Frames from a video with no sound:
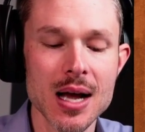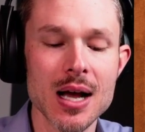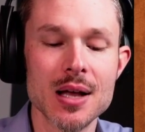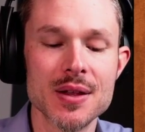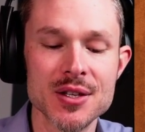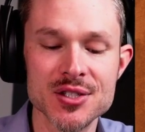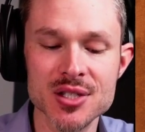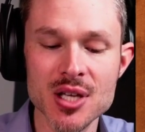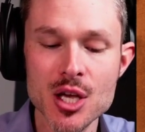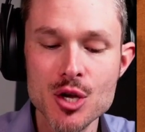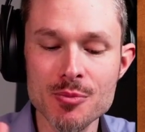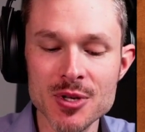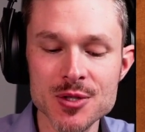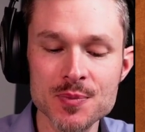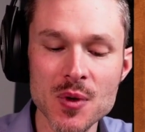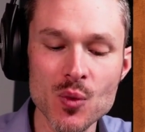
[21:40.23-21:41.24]
They say you
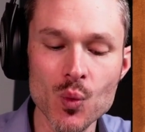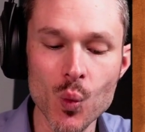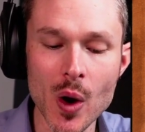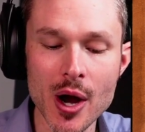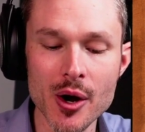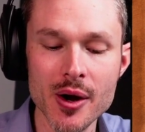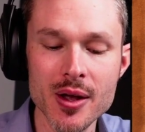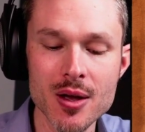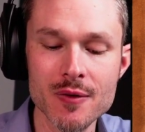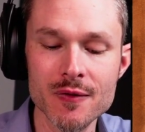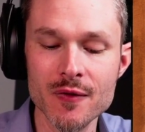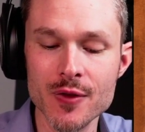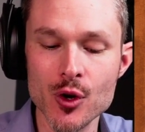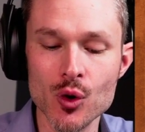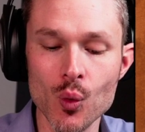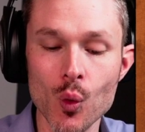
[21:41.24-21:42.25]
must be wary of
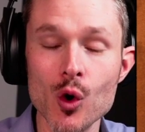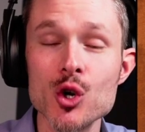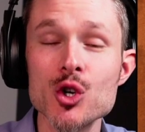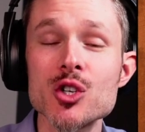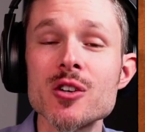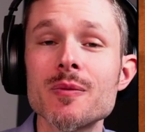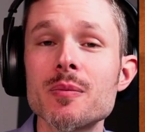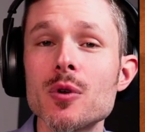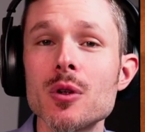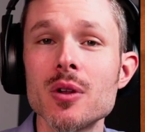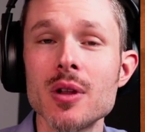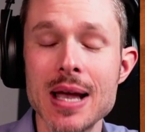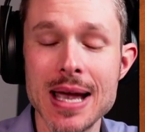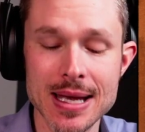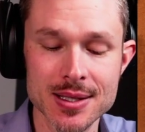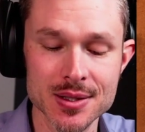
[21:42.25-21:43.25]
your worshipful
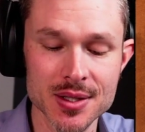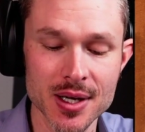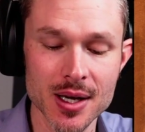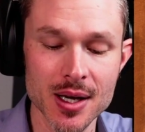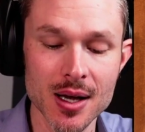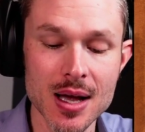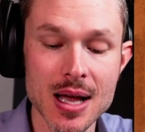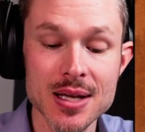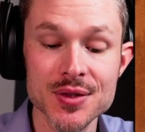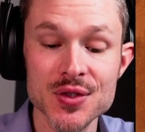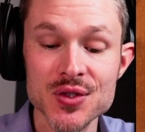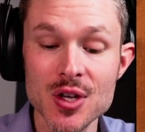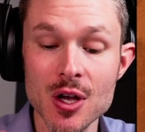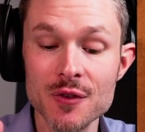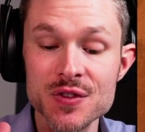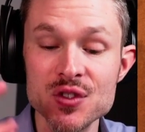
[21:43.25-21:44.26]
and
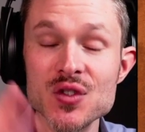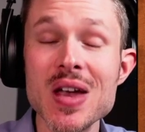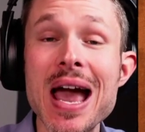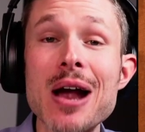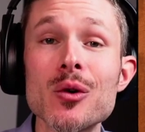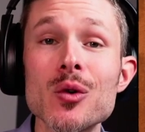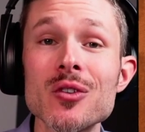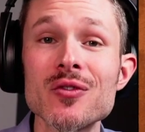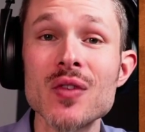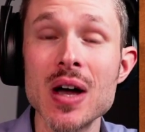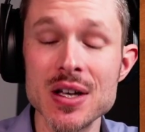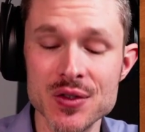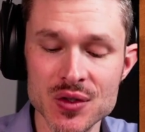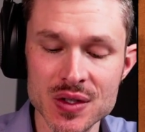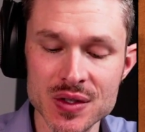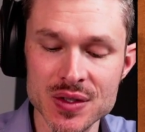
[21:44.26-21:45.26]

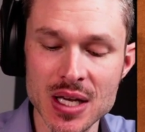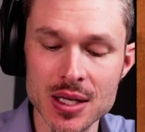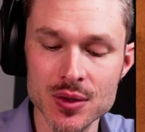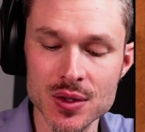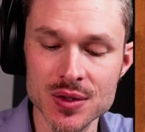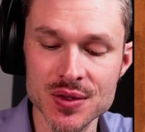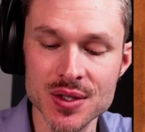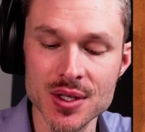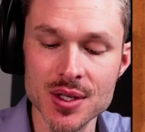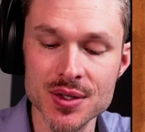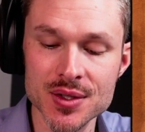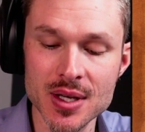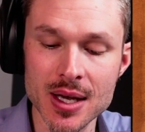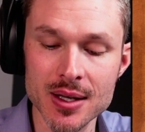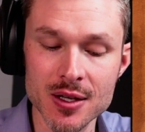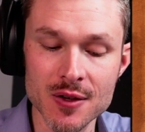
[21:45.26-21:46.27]
self-sacrificing tendencies.
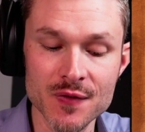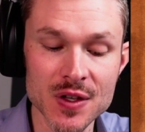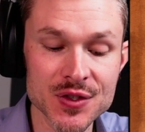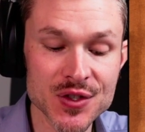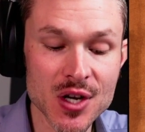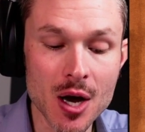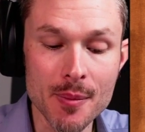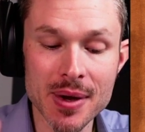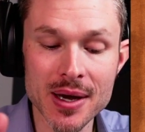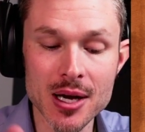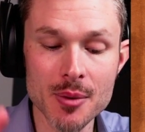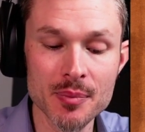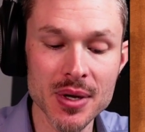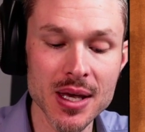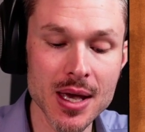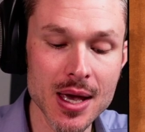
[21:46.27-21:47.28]
And if it's coming
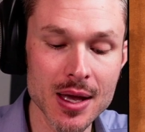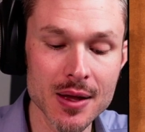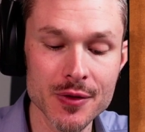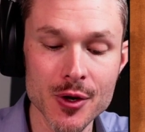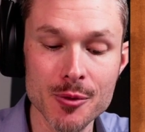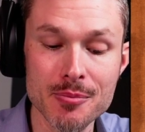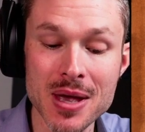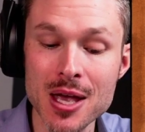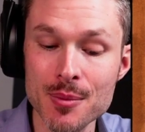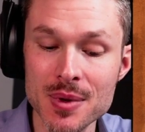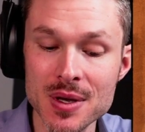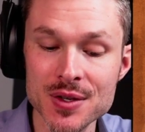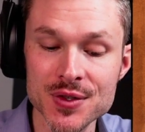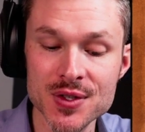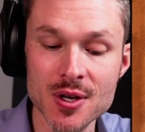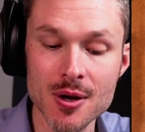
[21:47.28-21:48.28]
up again, there may be
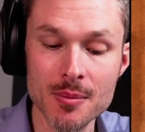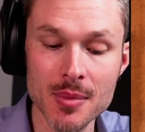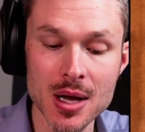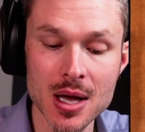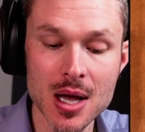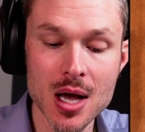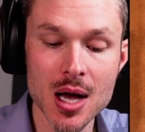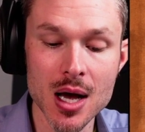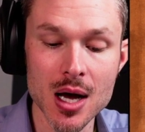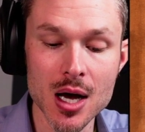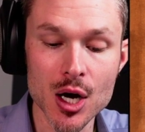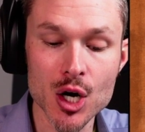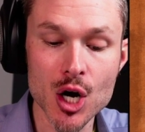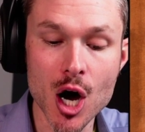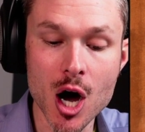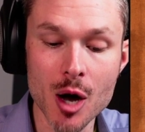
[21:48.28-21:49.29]
some
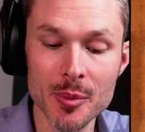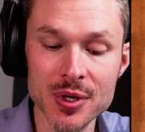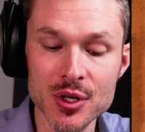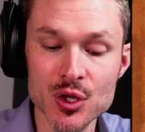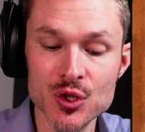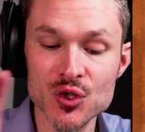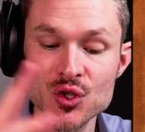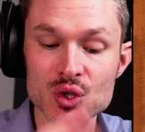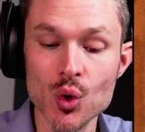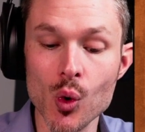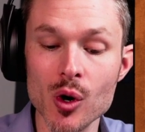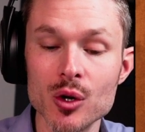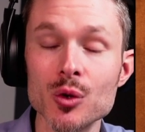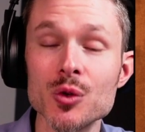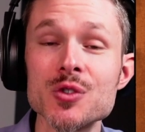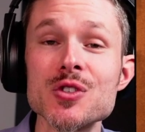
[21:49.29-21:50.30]
common
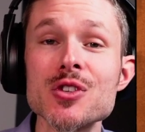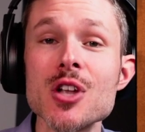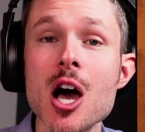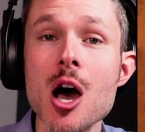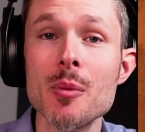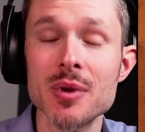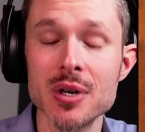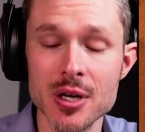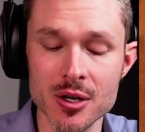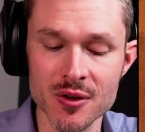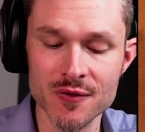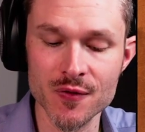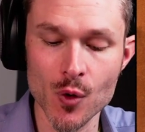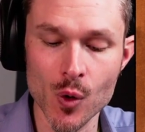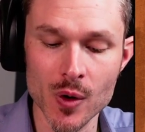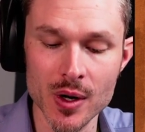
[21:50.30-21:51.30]
historical denominator
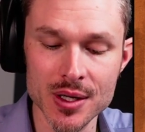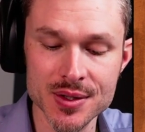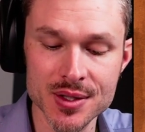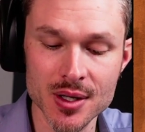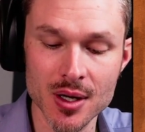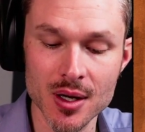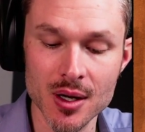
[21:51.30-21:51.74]
for it,